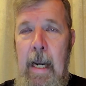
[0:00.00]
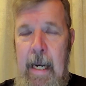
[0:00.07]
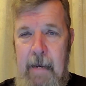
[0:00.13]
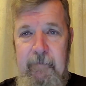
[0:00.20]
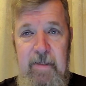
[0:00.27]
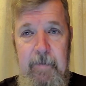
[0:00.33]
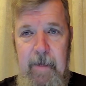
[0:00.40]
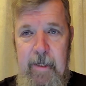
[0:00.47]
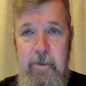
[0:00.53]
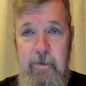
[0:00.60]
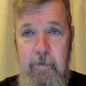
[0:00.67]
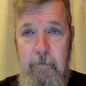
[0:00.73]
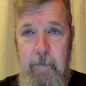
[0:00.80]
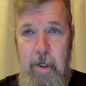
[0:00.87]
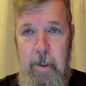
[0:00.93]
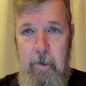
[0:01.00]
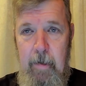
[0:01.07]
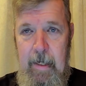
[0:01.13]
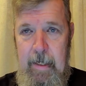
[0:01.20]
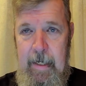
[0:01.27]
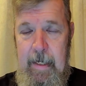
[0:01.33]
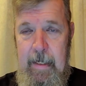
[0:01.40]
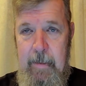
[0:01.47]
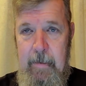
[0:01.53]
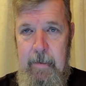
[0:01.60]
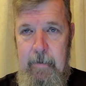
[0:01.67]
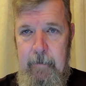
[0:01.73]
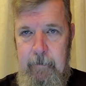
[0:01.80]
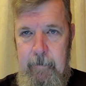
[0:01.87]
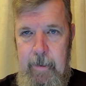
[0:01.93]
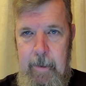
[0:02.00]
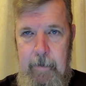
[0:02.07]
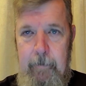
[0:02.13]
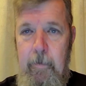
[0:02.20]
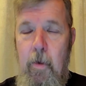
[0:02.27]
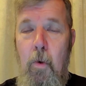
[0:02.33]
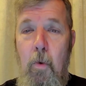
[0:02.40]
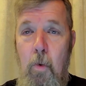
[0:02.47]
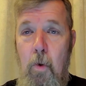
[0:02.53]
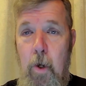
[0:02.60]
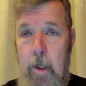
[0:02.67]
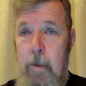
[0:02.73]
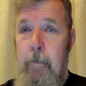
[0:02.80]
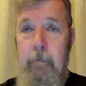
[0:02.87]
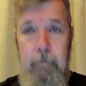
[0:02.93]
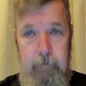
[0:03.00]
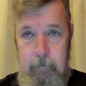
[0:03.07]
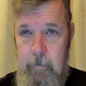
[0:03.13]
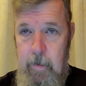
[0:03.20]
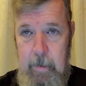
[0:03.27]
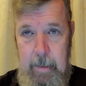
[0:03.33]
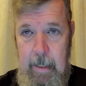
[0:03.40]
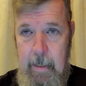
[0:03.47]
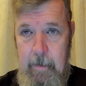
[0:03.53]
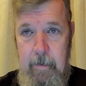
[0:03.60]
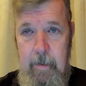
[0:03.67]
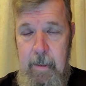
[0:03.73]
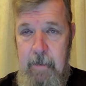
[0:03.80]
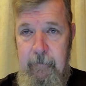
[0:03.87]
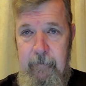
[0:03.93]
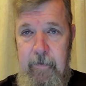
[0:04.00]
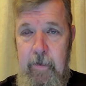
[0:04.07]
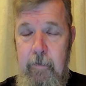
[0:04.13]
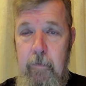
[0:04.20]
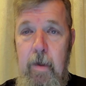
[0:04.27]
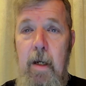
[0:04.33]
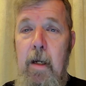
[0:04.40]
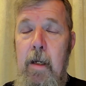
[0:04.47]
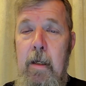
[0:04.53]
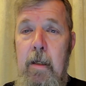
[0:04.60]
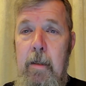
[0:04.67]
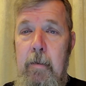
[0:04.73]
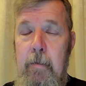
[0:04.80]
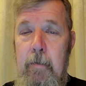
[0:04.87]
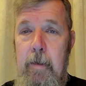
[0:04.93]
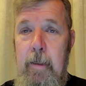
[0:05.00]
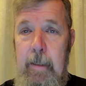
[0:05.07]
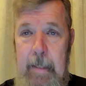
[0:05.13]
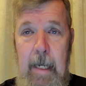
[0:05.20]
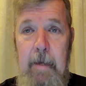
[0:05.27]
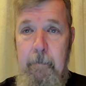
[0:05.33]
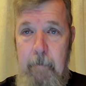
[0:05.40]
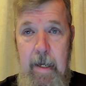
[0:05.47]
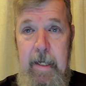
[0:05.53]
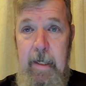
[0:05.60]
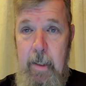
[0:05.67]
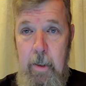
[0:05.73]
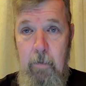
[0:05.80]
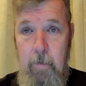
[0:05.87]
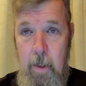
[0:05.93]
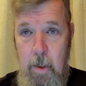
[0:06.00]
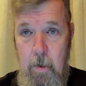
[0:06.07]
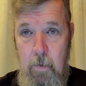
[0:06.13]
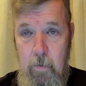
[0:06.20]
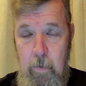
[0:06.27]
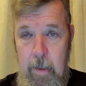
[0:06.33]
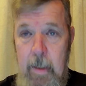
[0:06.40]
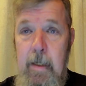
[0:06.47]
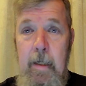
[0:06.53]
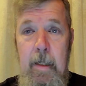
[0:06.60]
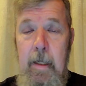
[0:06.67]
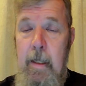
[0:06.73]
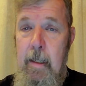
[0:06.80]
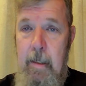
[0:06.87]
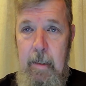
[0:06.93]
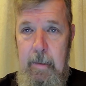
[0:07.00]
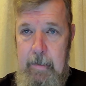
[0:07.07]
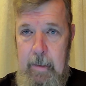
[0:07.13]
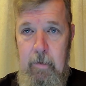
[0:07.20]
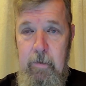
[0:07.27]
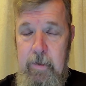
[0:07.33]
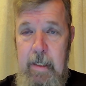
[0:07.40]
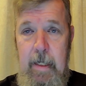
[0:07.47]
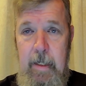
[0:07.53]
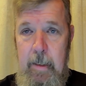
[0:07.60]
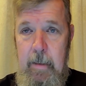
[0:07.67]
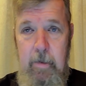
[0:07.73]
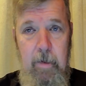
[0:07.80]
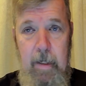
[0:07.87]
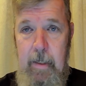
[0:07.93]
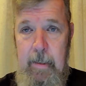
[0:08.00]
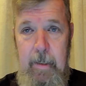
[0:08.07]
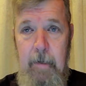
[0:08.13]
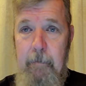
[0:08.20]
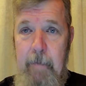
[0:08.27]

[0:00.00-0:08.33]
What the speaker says: Have some extra butter on hand, okay? Or, again, if you can make your own, there's a good idea.